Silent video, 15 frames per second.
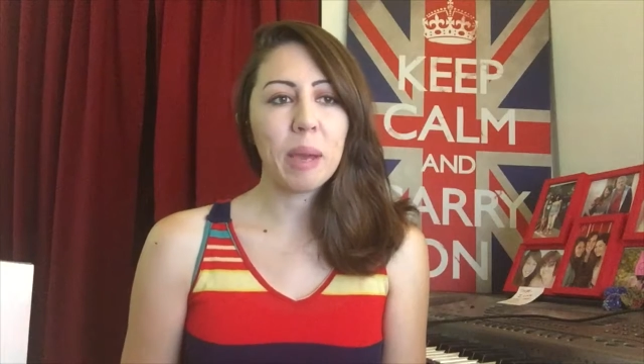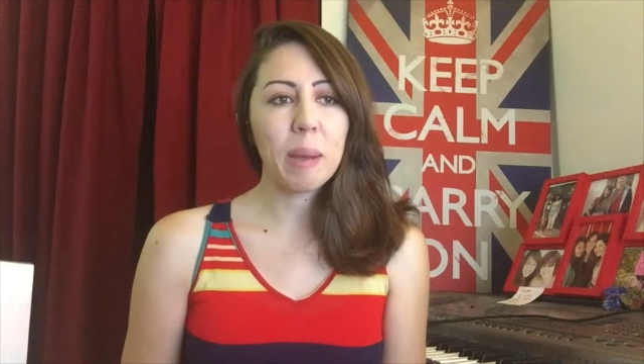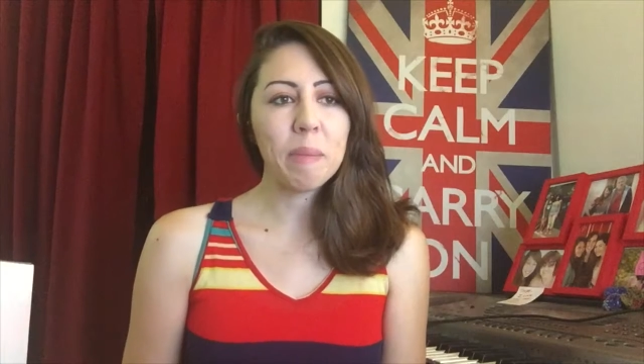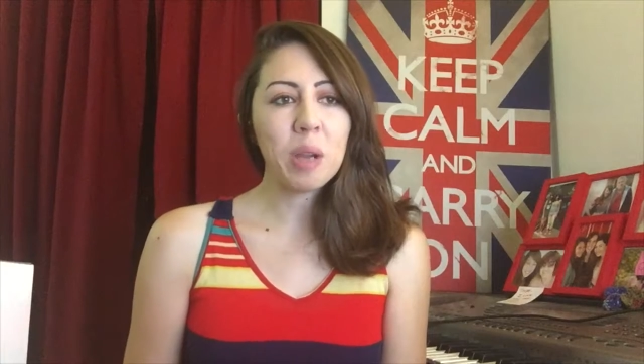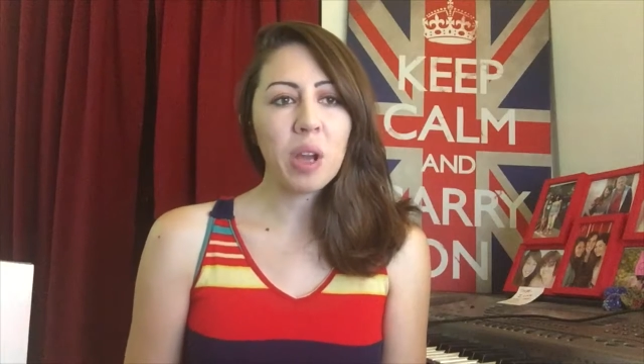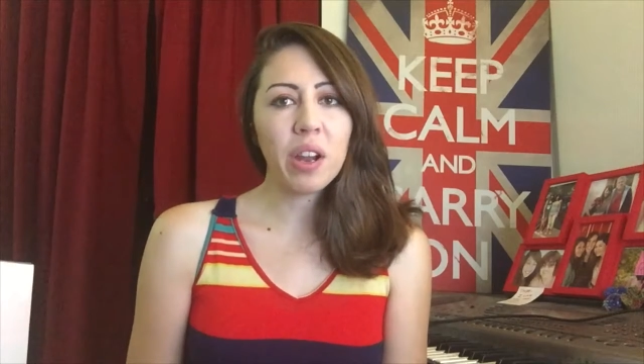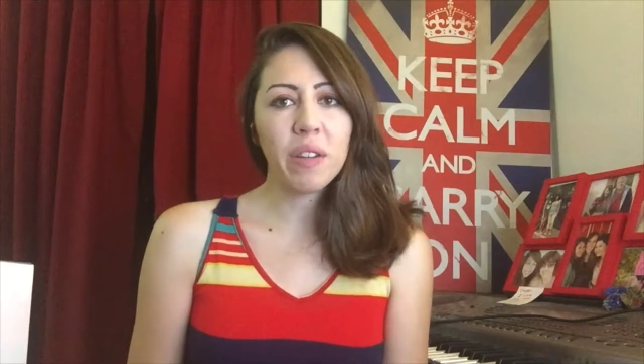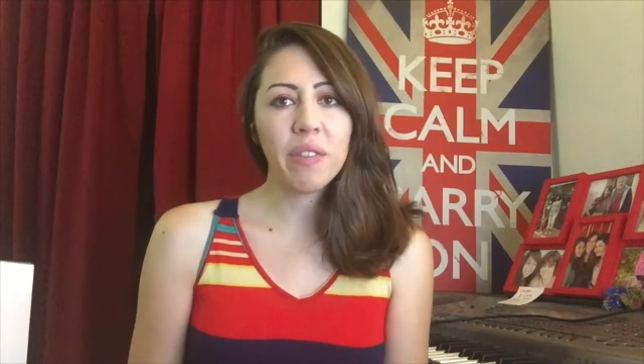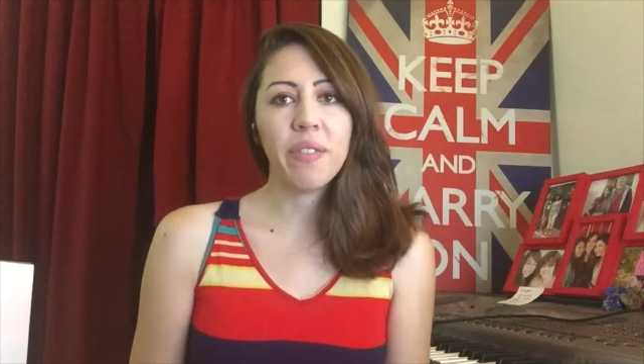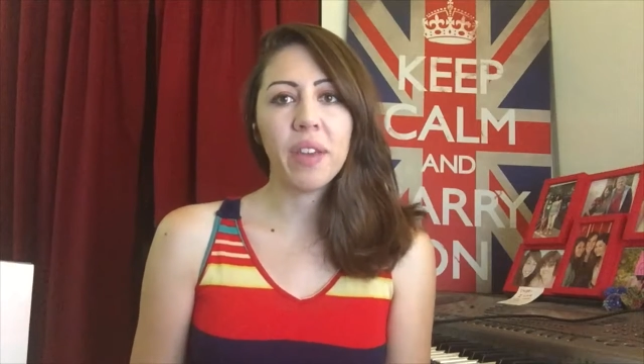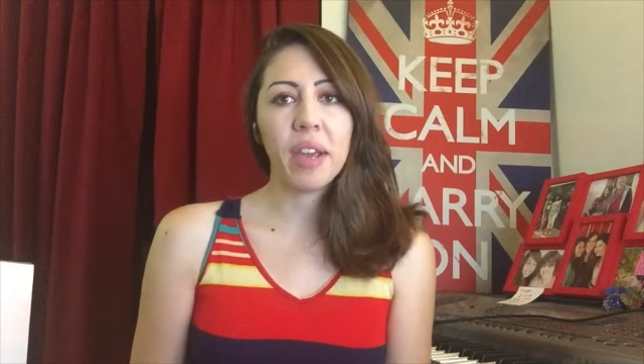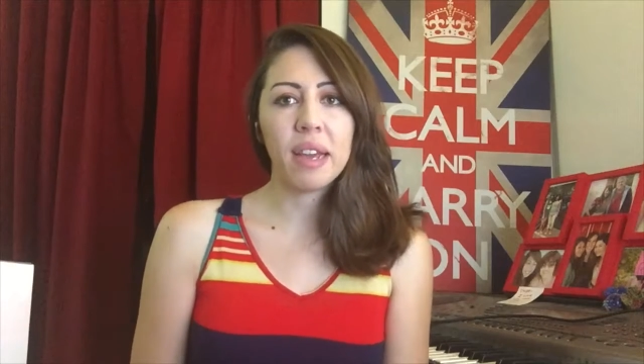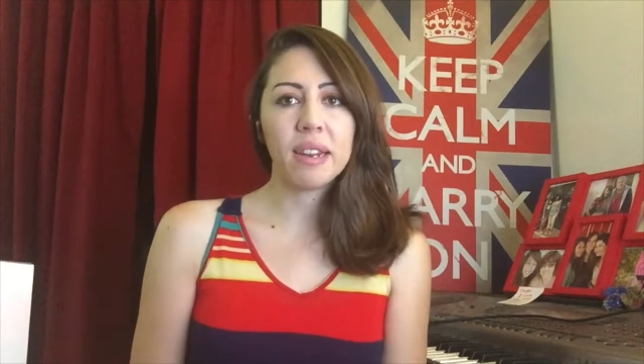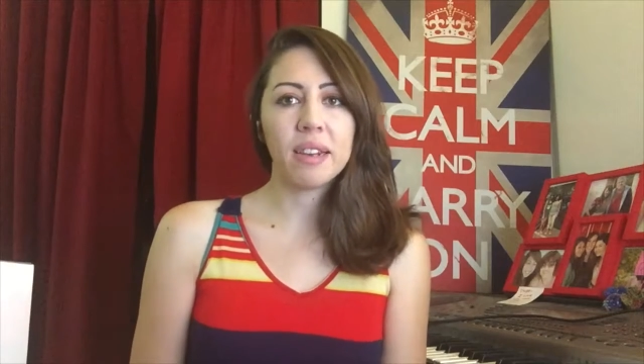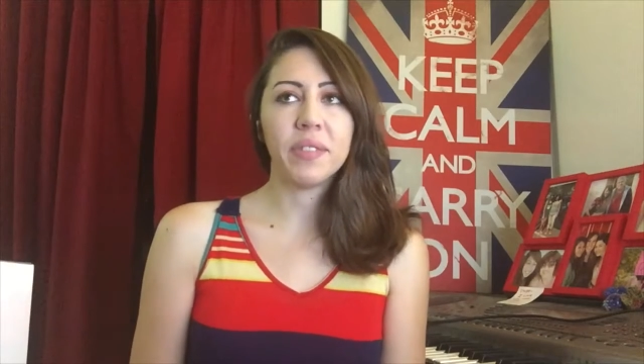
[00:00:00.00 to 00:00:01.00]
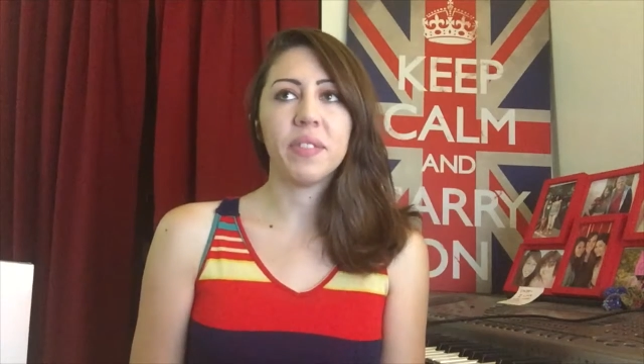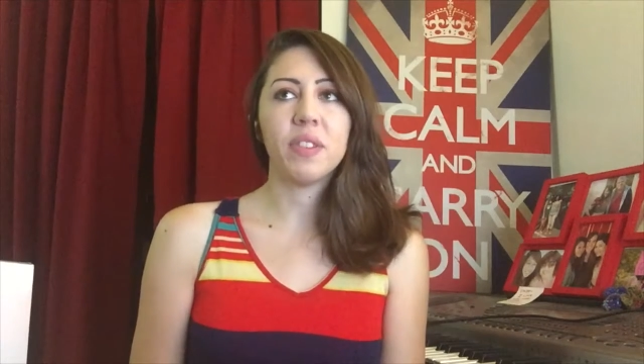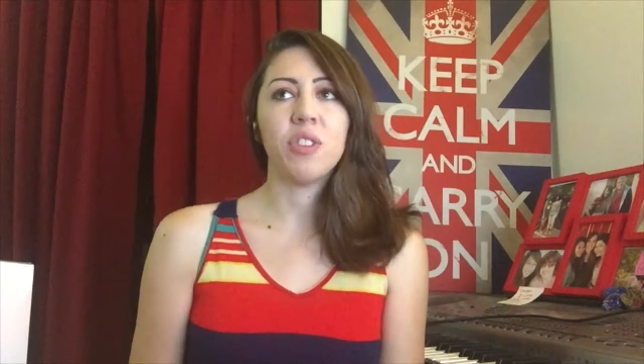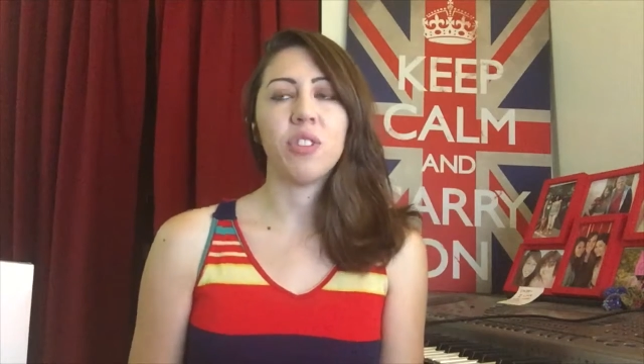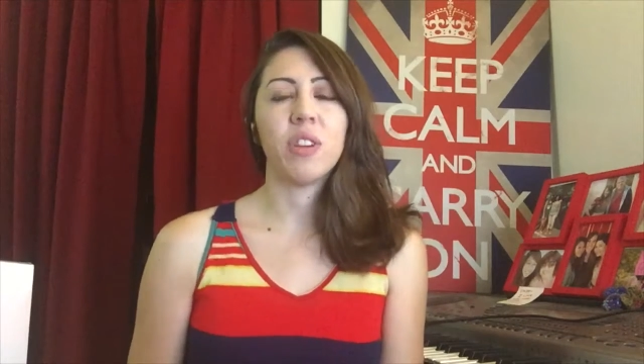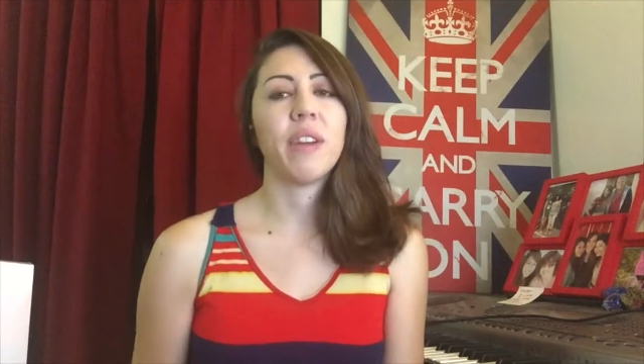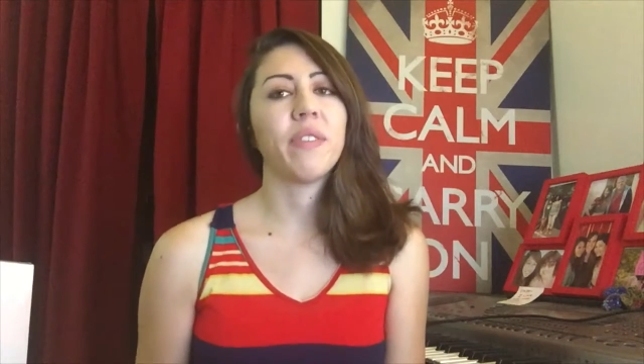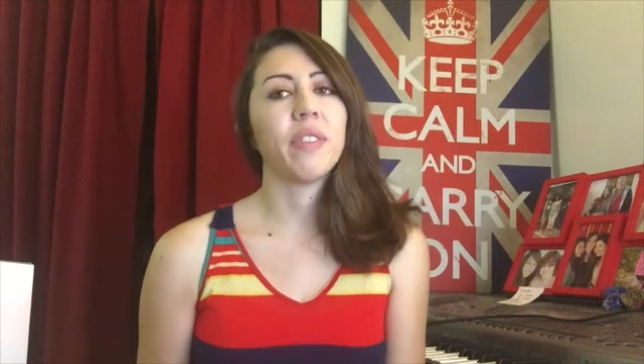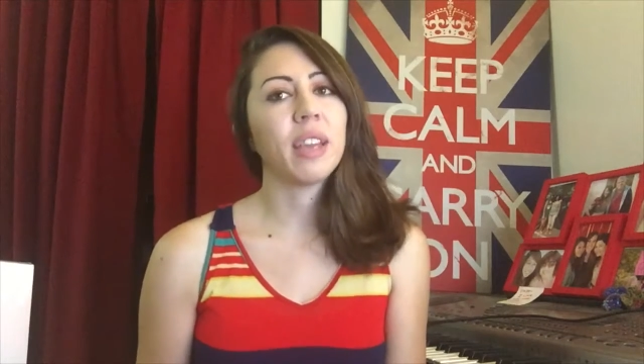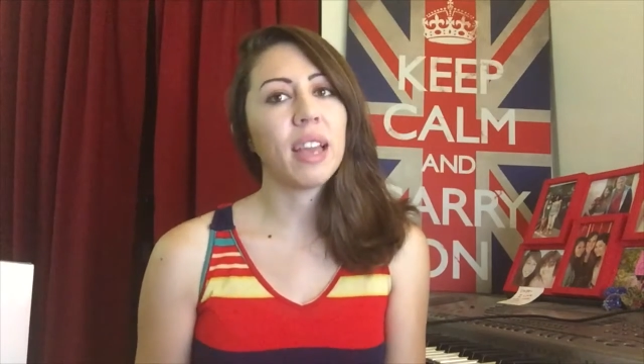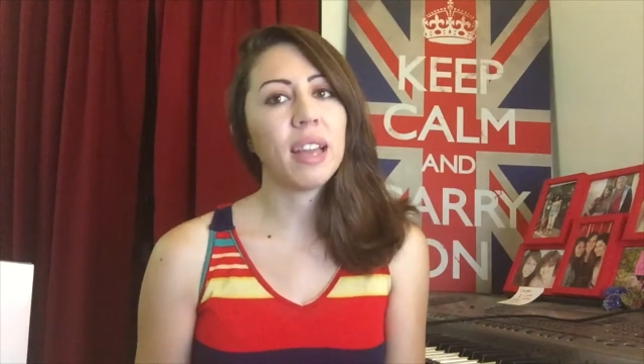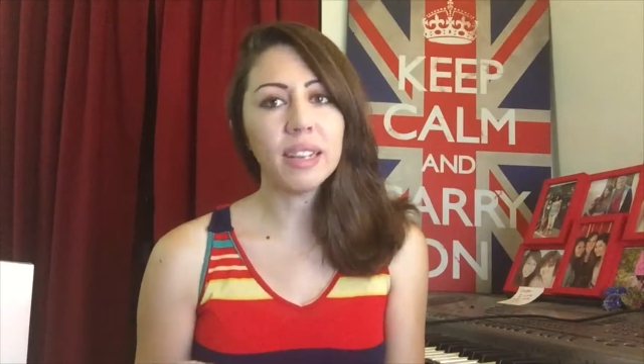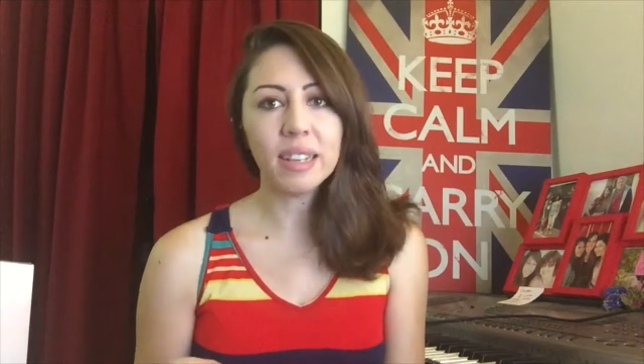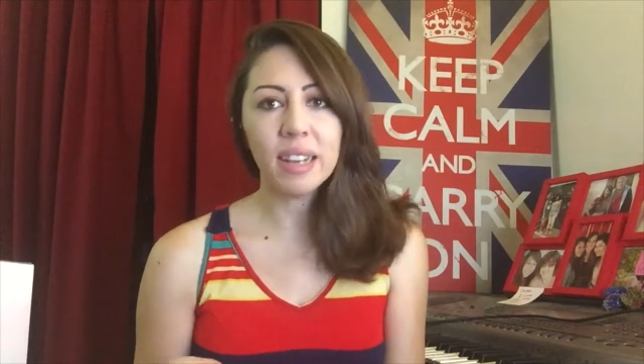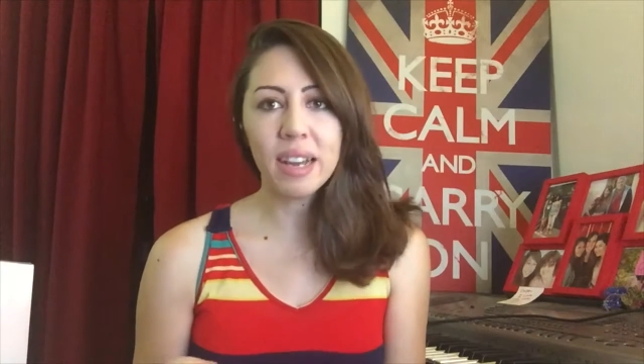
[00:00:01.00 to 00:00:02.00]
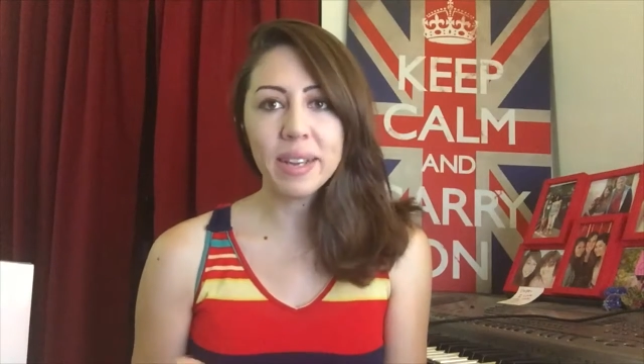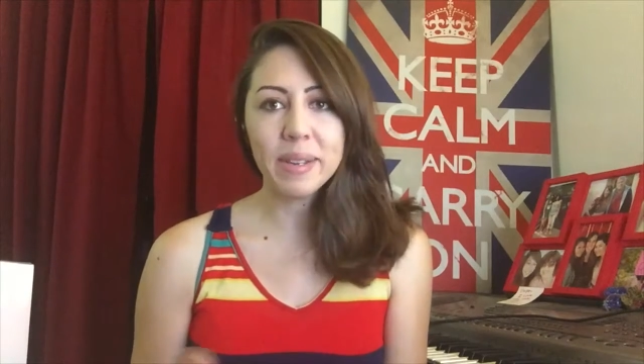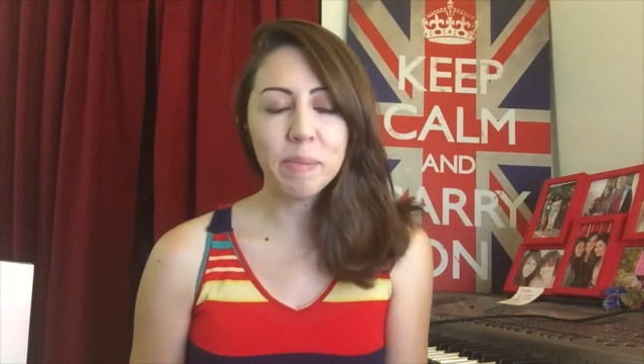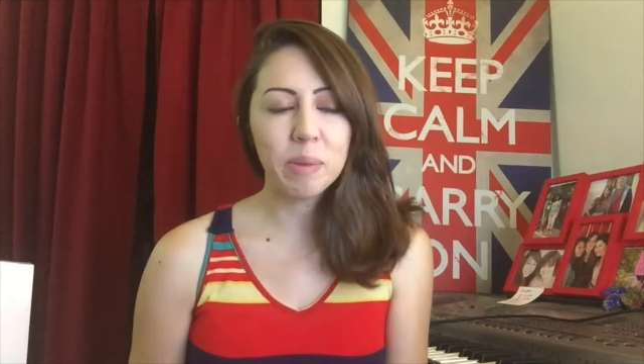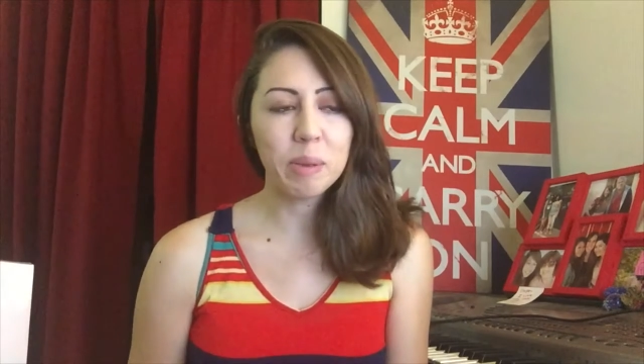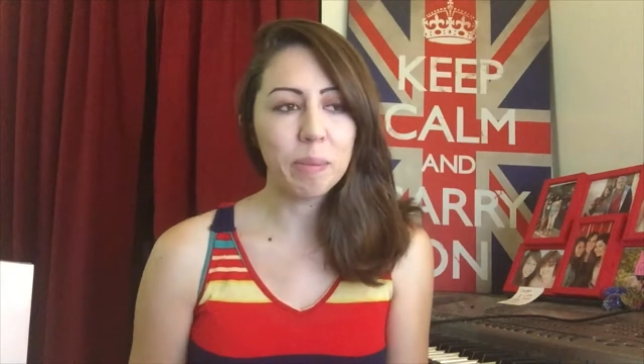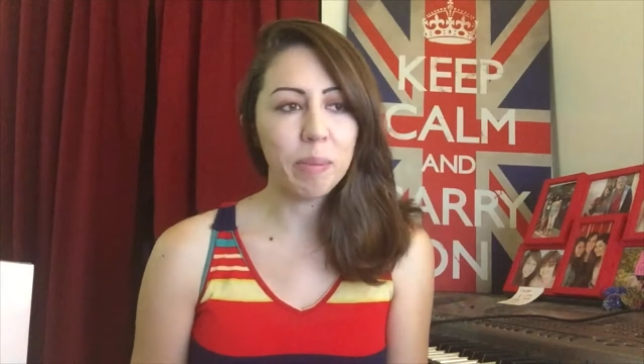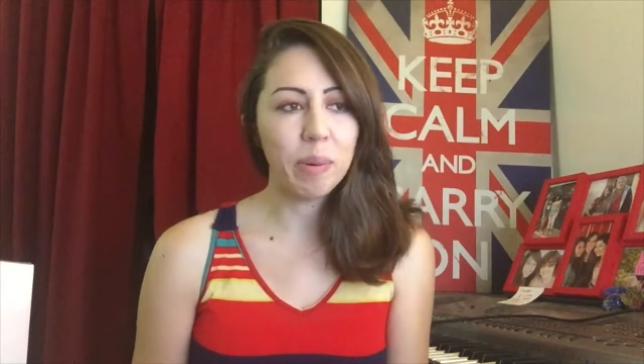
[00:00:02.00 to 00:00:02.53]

I'm not a fan of the traffic at times,